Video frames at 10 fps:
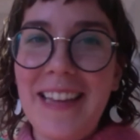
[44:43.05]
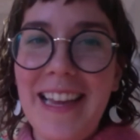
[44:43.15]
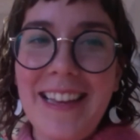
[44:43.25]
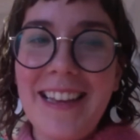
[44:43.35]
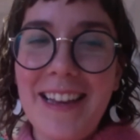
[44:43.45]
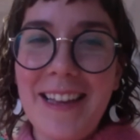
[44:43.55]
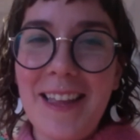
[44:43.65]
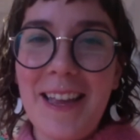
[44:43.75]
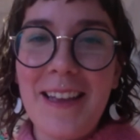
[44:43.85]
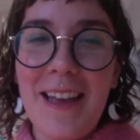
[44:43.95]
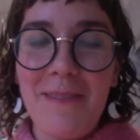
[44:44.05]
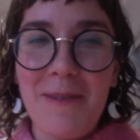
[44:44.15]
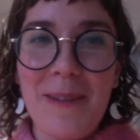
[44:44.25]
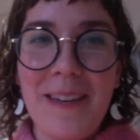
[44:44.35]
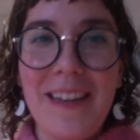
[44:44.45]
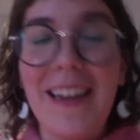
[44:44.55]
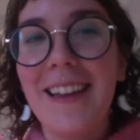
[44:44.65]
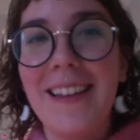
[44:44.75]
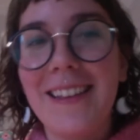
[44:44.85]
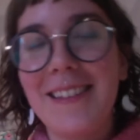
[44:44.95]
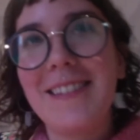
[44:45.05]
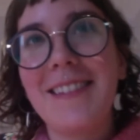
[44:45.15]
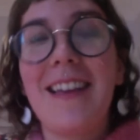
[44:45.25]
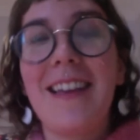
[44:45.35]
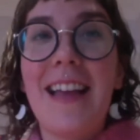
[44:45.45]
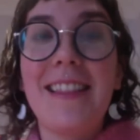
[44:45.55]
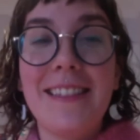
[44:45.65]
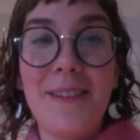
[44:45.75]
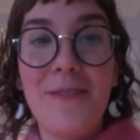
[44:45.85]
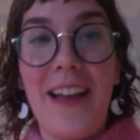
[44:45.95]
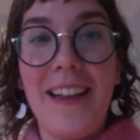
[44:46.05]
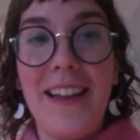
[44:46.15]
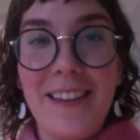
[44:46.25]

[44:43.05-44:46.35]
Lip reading: Like, I think everybody in this at this event,